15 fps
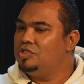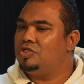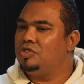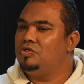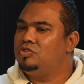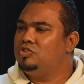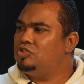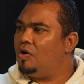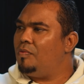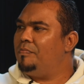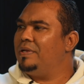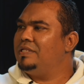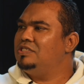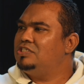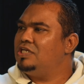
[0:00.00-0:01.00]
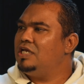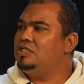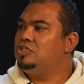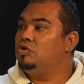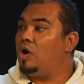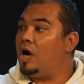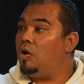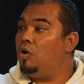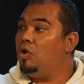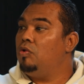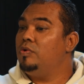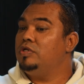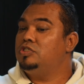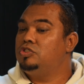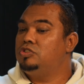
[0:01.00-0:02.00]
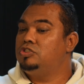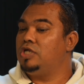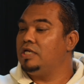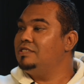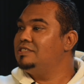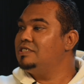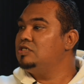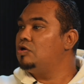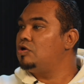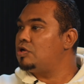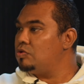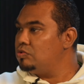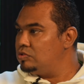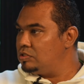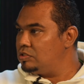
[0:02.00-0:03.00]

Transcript: So you chop and change, you are always changing your road.